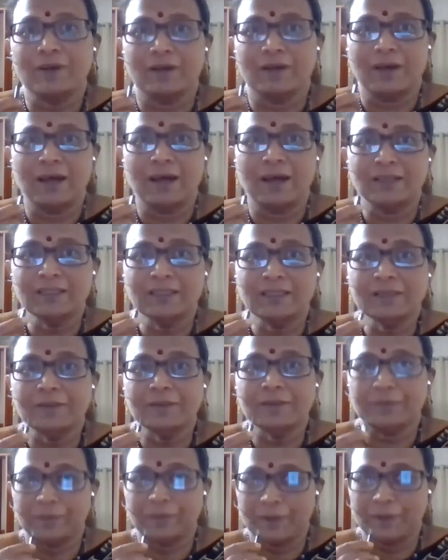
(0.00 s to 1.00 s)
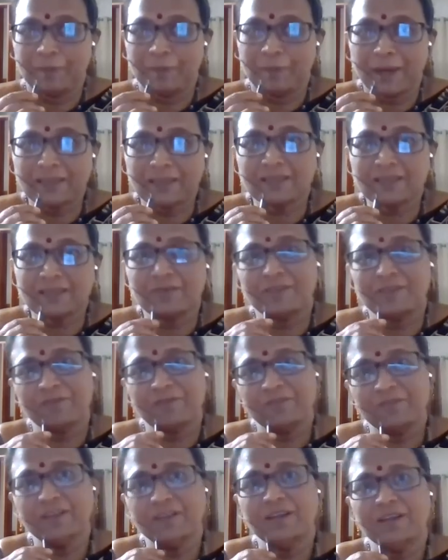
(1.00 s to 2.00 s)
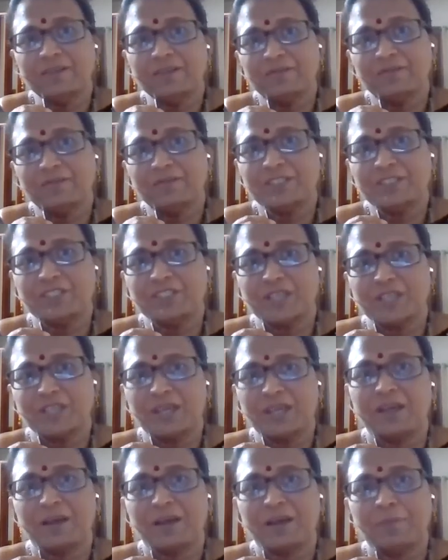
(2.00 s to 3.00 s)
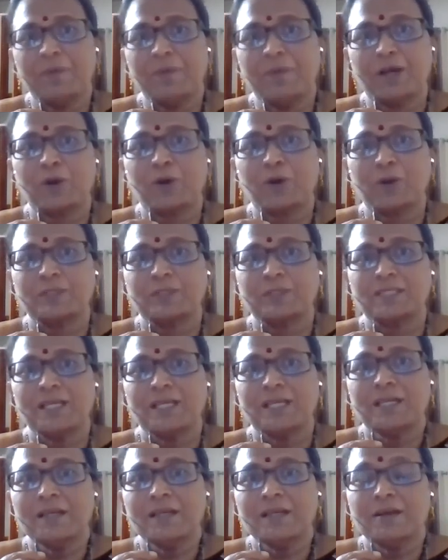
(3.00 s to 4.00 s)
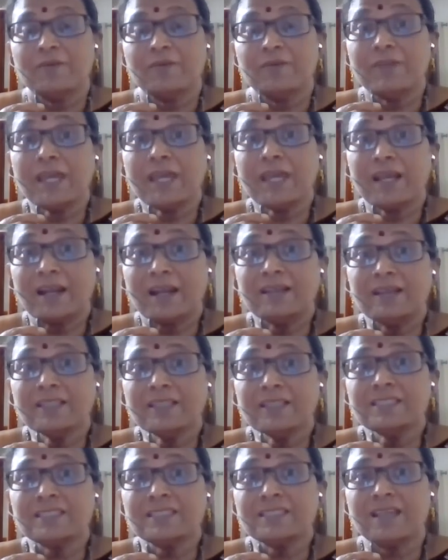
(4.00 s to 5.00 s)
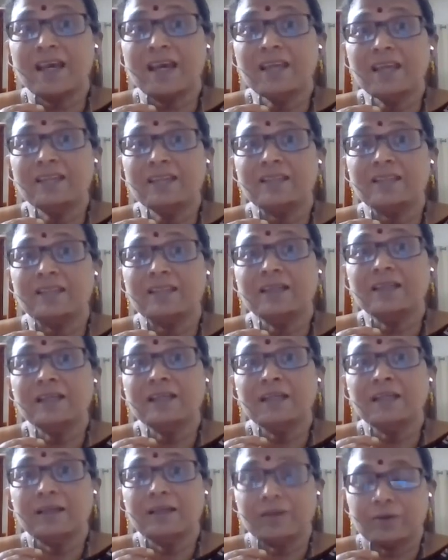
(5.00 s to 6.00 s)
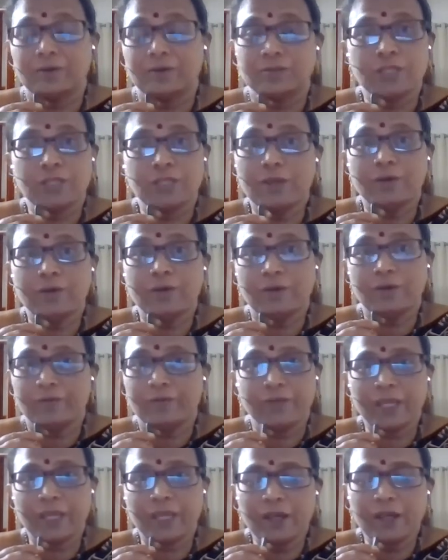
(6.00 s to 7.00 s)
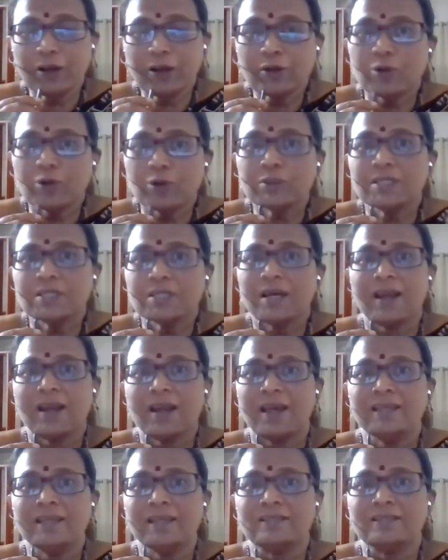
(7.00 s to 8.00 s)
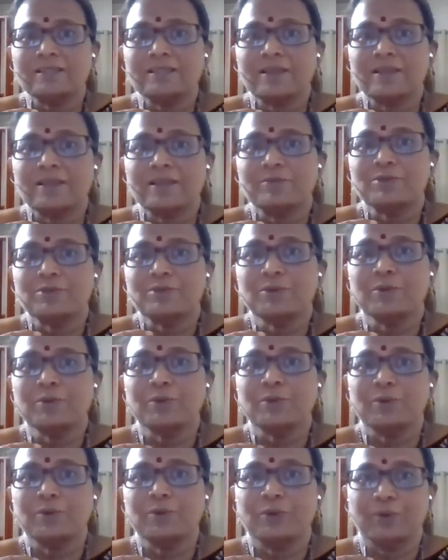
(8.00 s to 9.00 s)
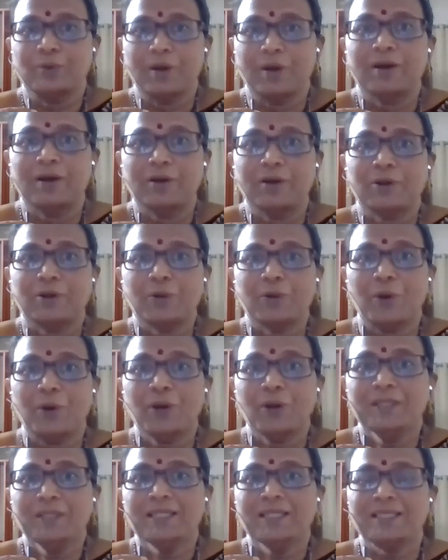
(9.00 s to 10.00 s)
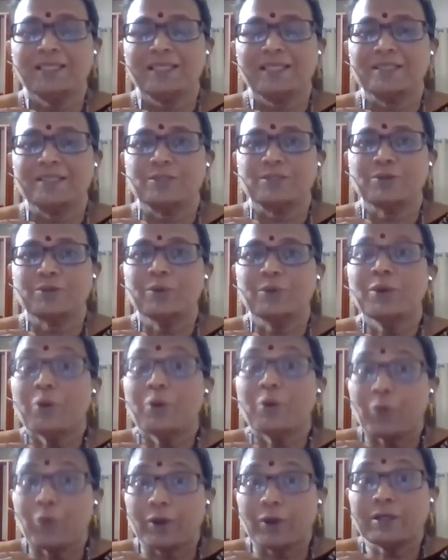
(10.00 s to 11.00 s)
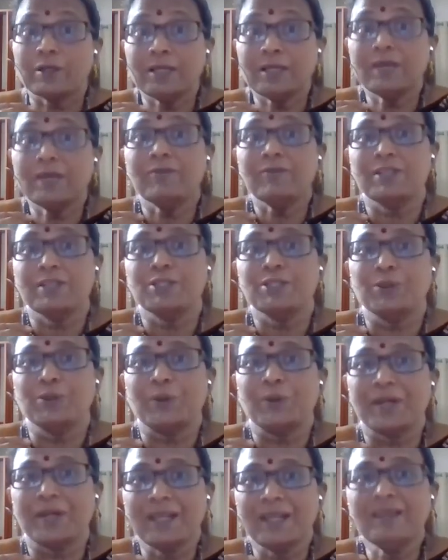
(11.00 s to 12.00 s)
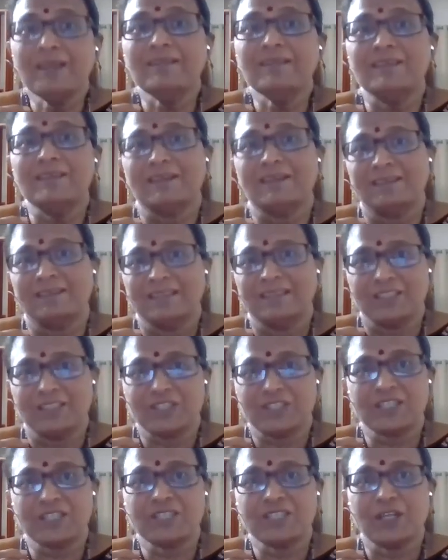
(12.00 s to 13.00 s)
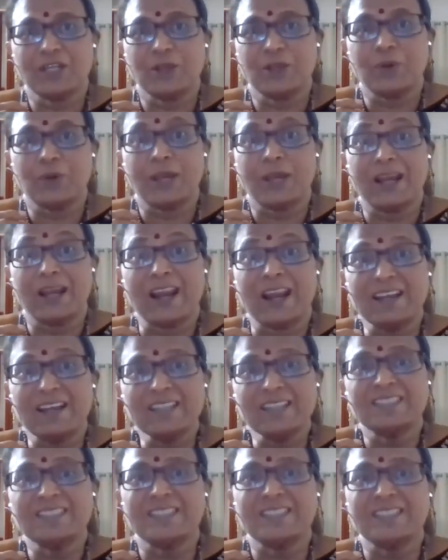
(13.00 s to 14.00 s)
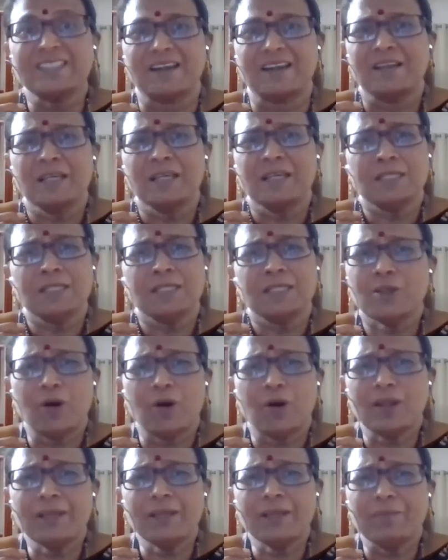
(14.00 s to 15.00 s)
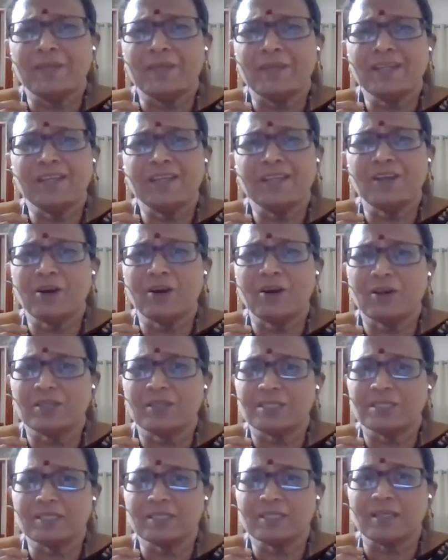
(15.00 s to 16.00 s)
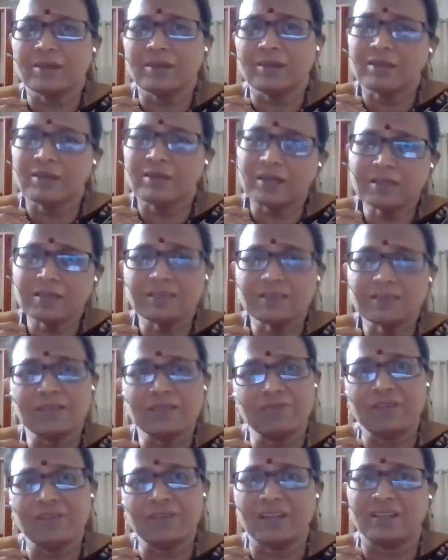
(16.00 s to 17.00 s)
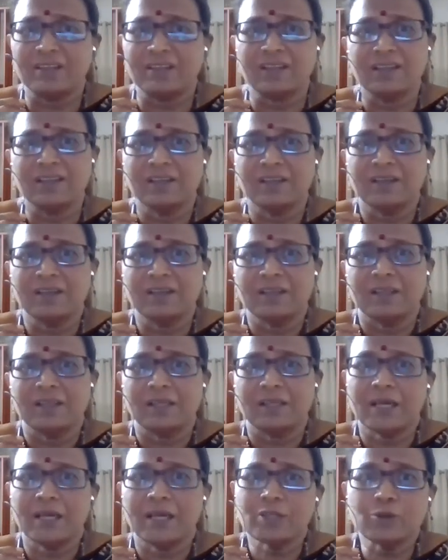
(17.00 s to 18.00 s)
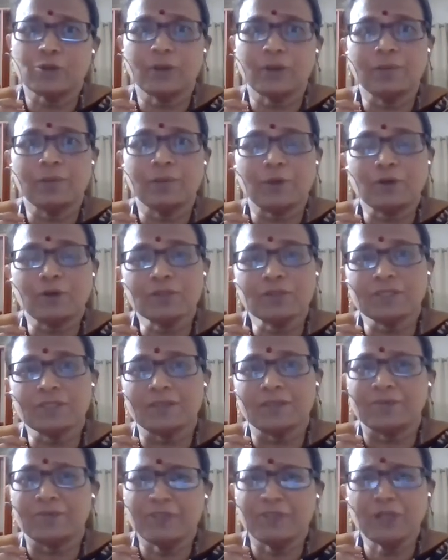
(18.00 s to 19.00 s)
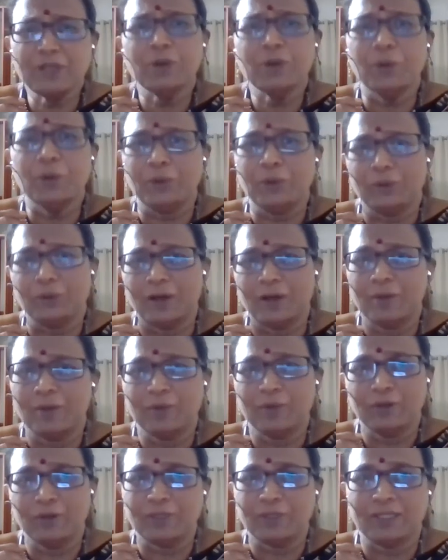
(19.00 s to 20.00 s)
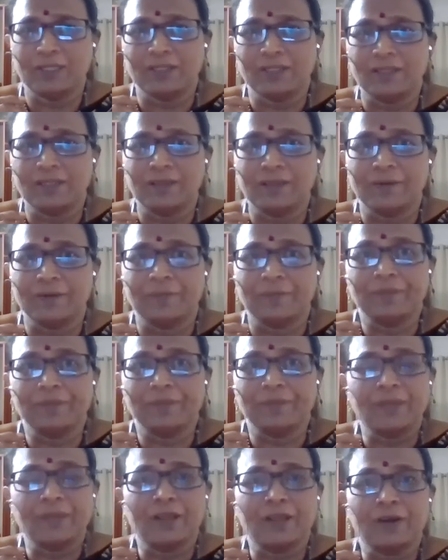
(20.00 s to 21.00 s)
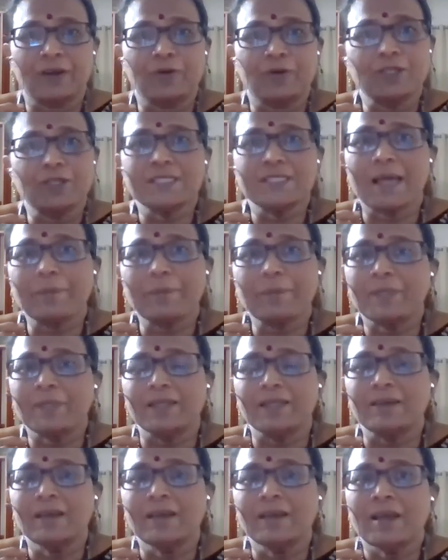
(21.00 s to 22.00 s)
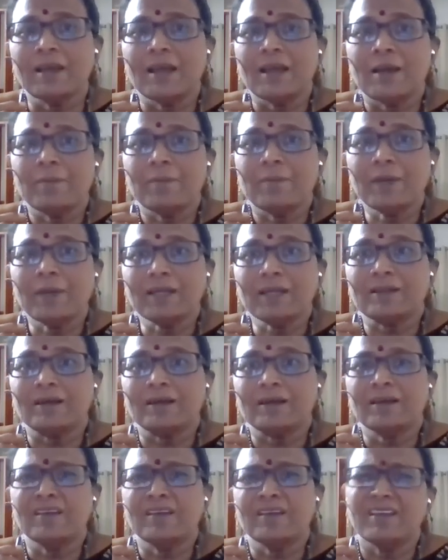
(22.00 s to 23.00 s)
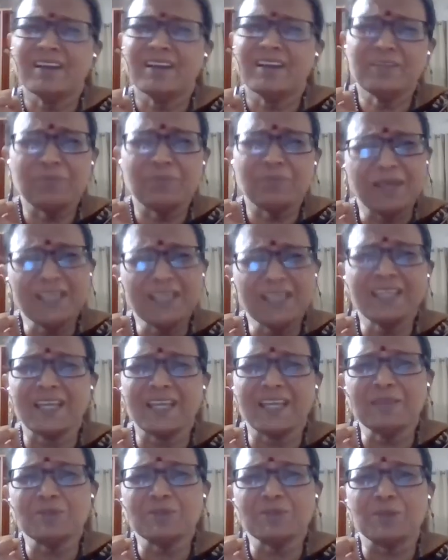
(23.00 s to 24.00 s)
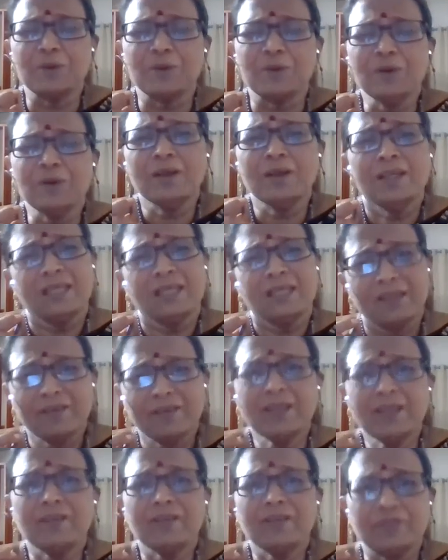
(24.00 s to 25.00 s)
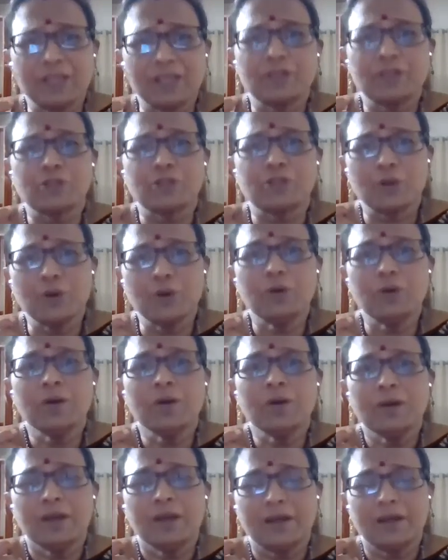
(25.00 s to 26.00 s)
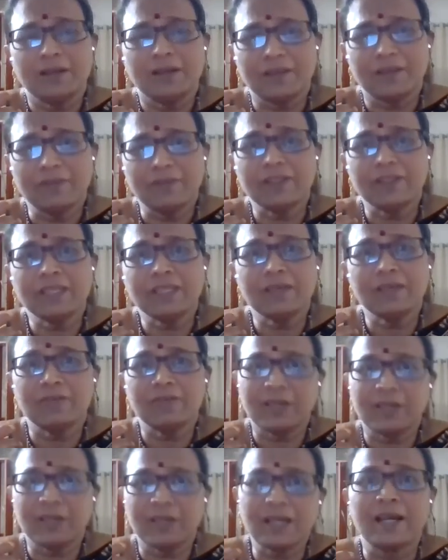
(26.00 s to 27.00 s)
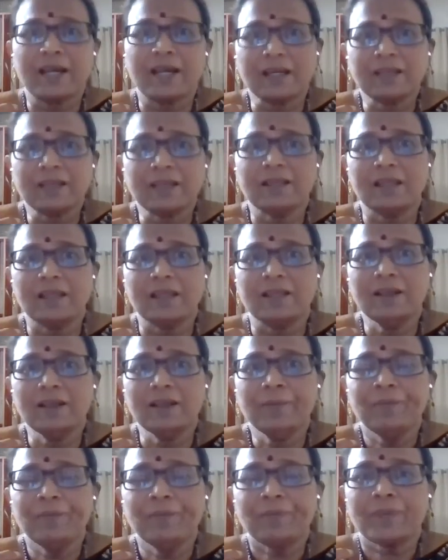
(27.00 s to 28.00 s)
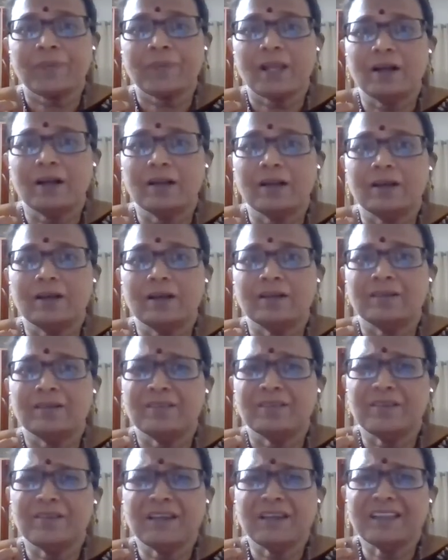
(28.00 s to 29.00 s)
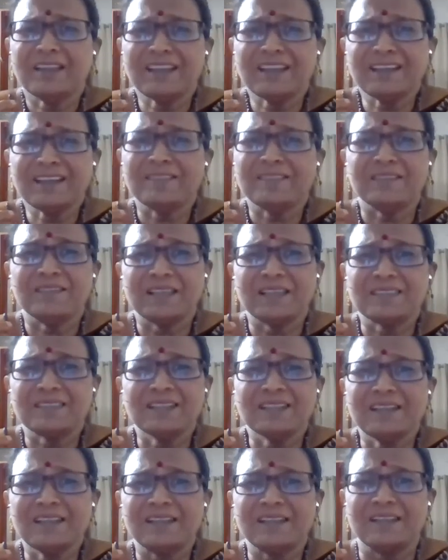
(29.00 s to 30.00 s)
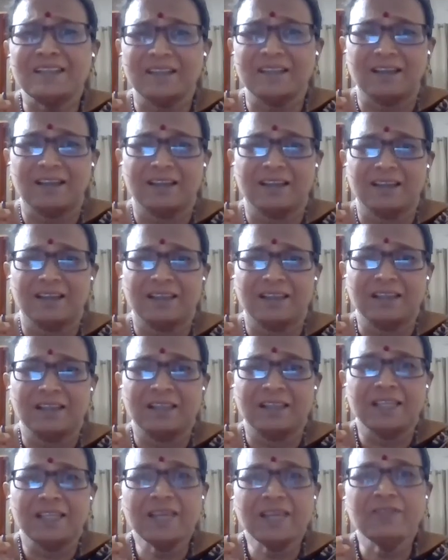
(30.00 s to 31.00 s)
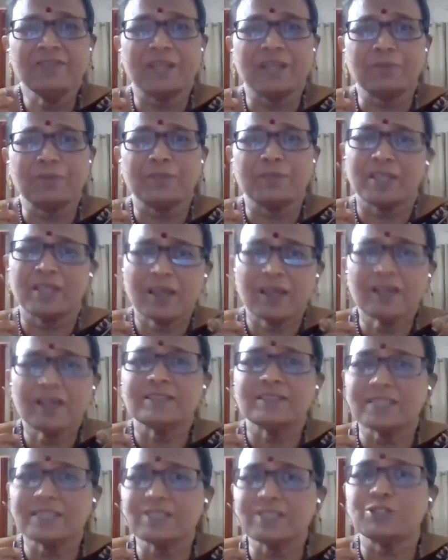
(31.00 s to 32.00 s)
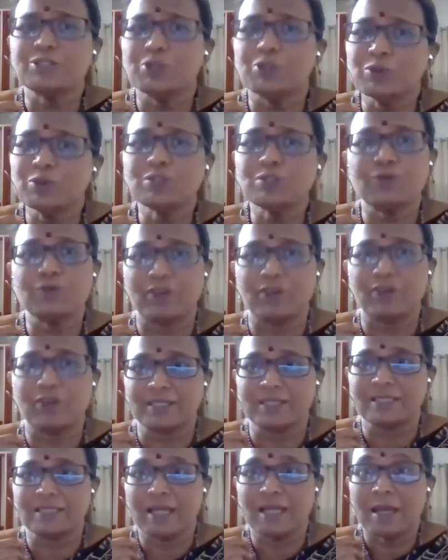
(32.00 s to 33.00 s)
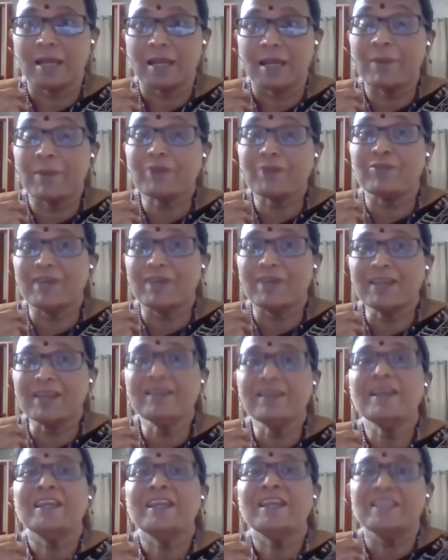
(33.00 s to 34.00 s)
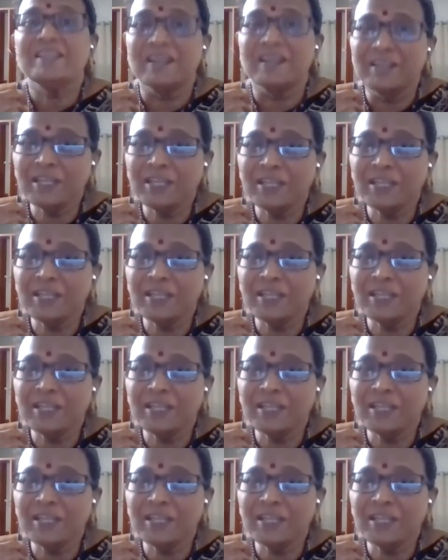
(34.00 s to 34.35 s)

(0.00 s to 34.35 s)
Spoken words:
other parts of the world which they come across. We can understand, see, we cannot close our eyes so to all the things. So only when you read the literature you can understand. See, all the media or this thing, that is different. They are showing because we know about what is happening, but and many times, no, even if they show everything very correctly, that doesn't leave that much. They are just news for us. But when any